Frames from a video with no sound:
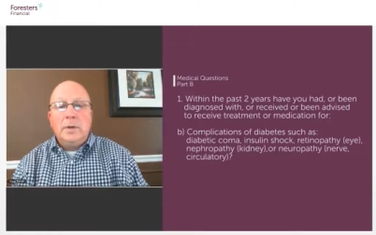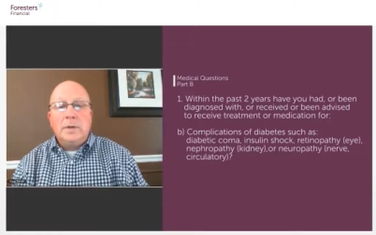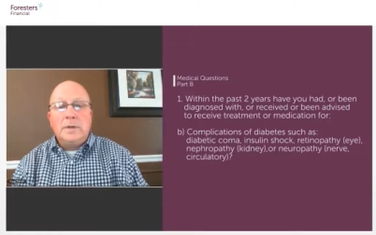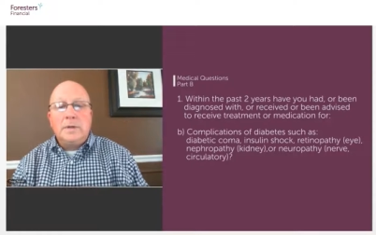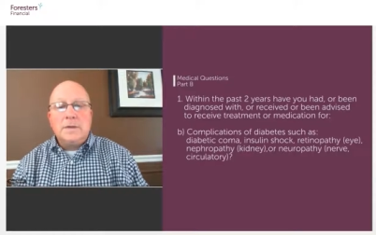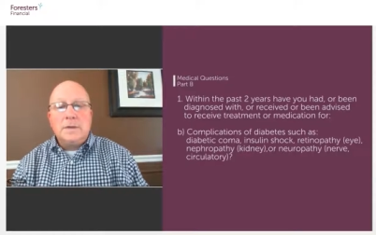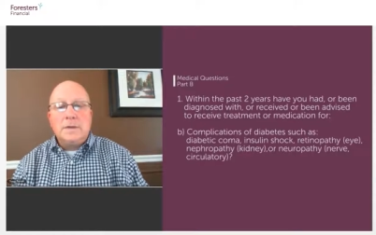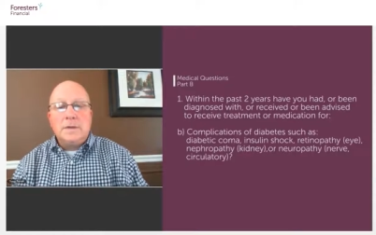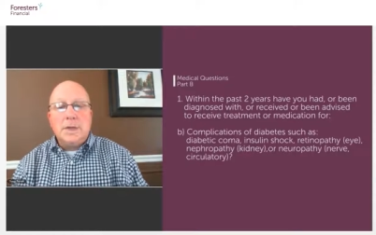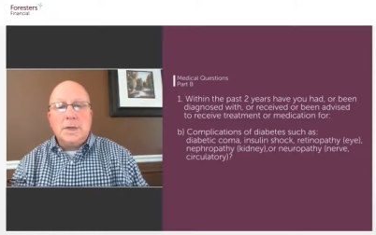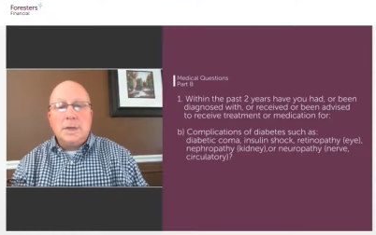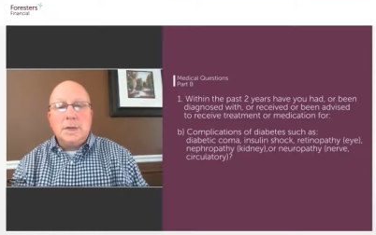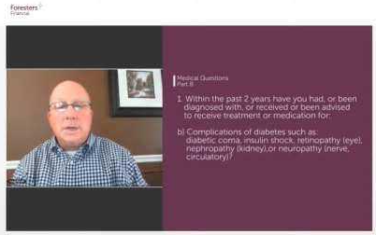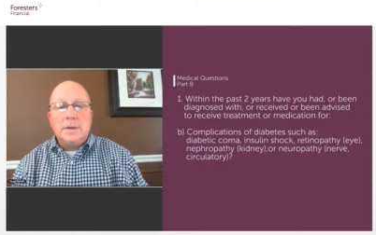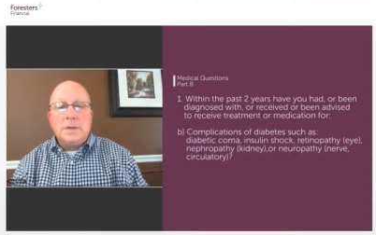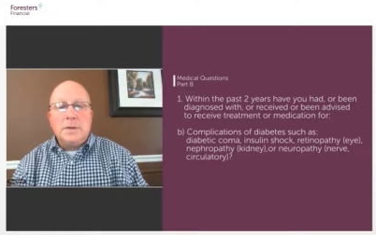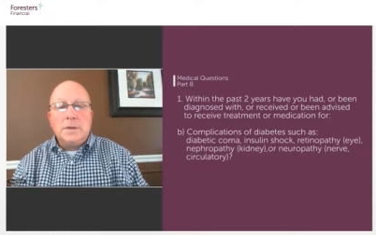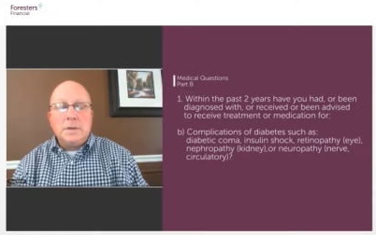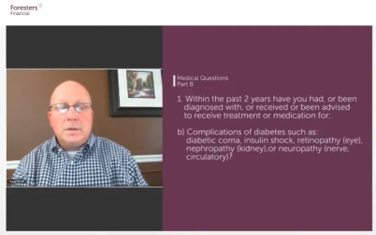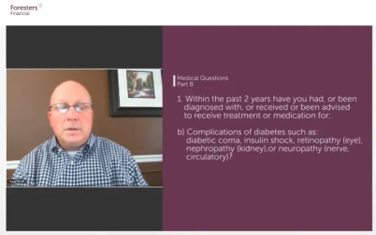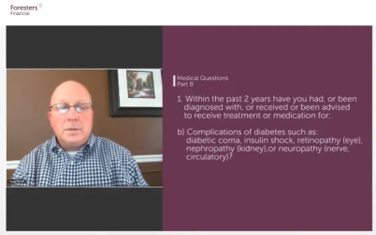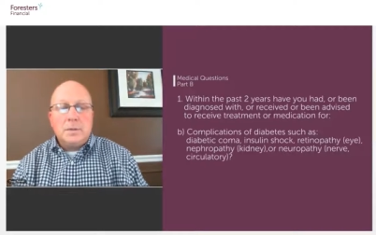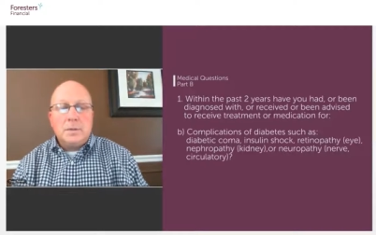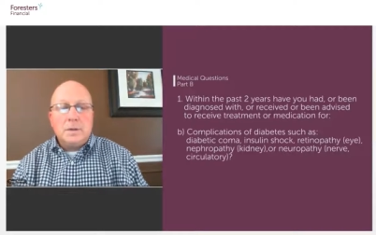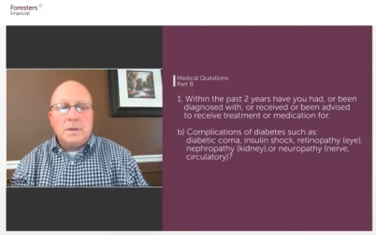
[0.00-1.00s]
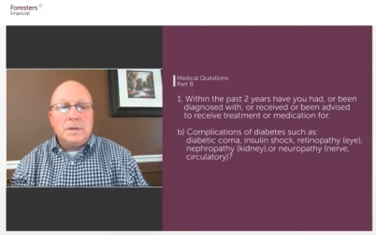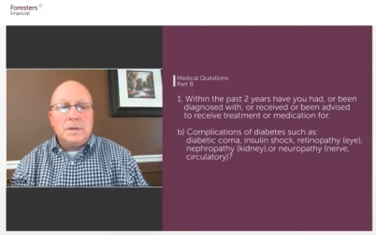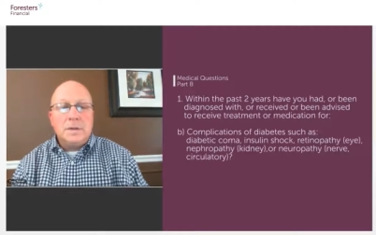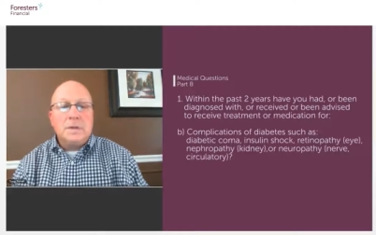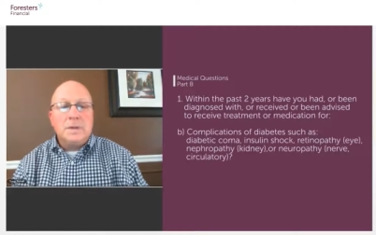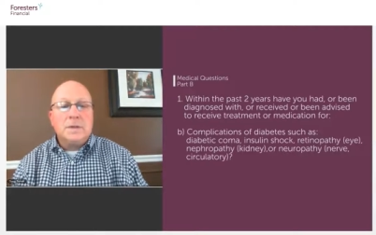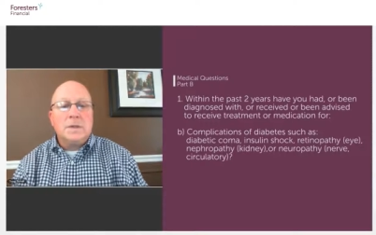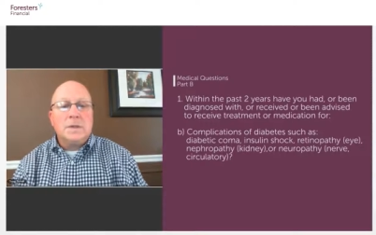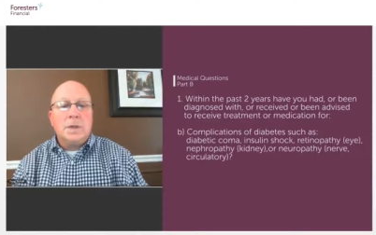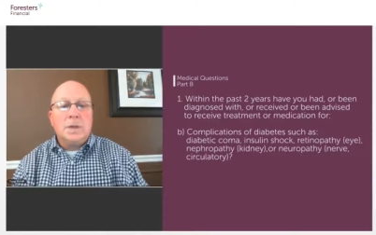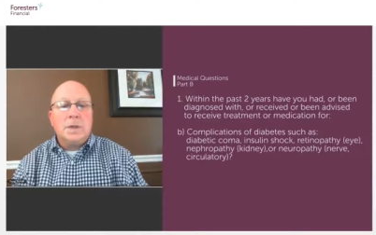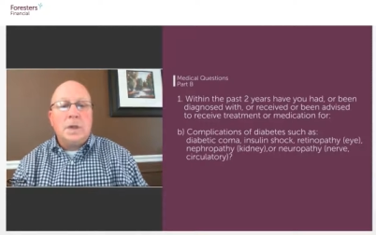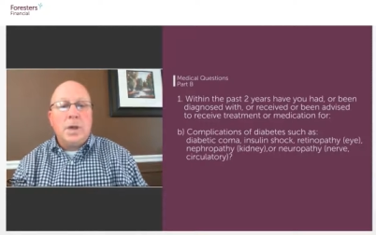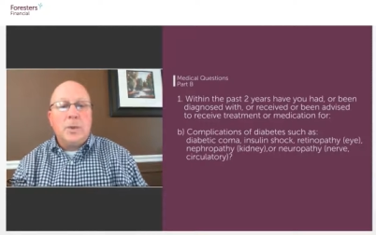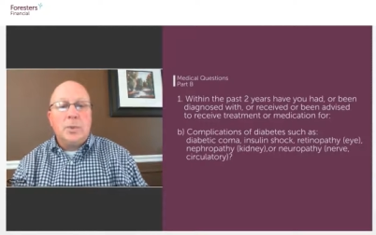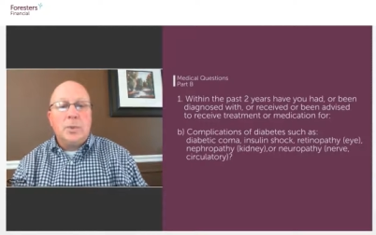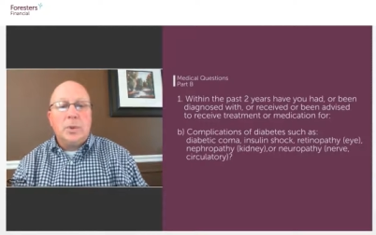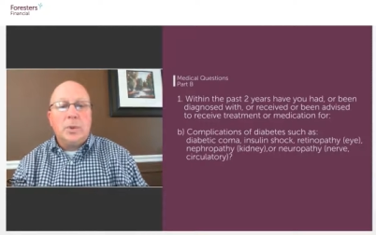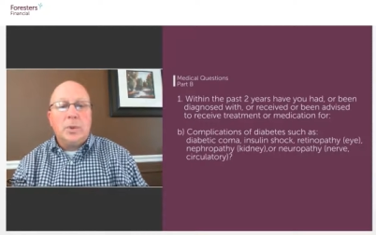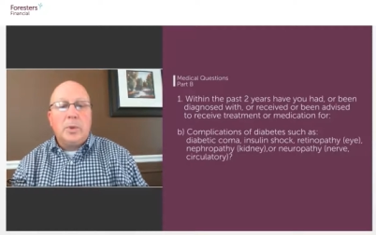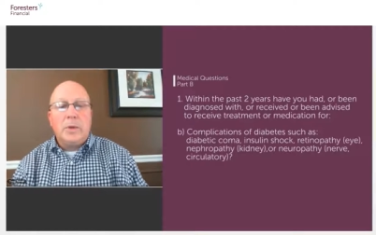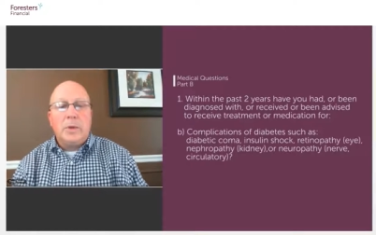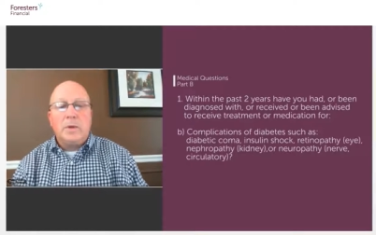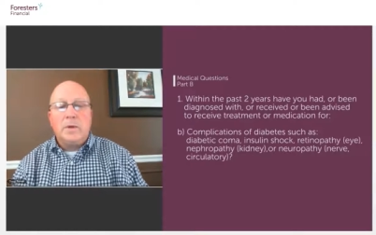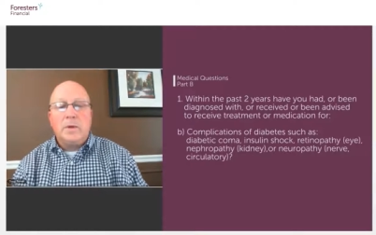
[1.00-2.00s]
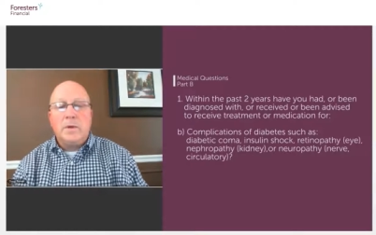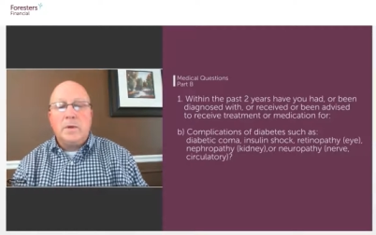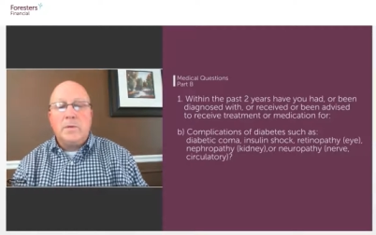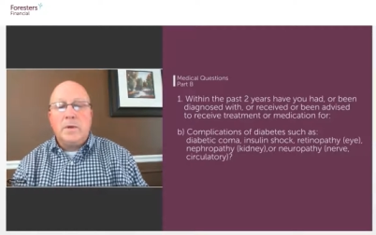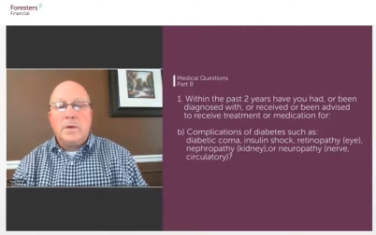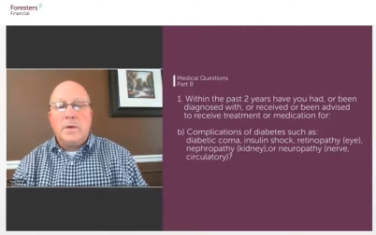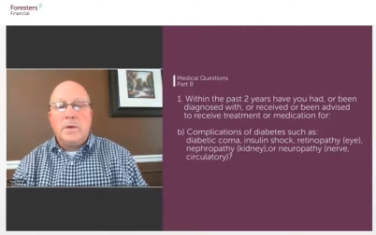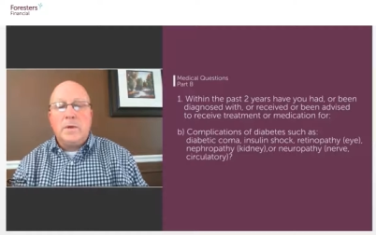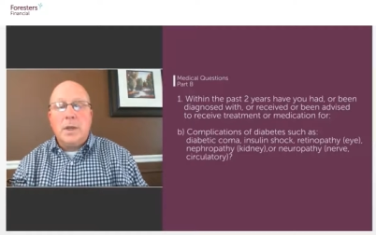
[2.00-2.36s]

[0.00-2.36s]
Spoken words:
that says this is a complication of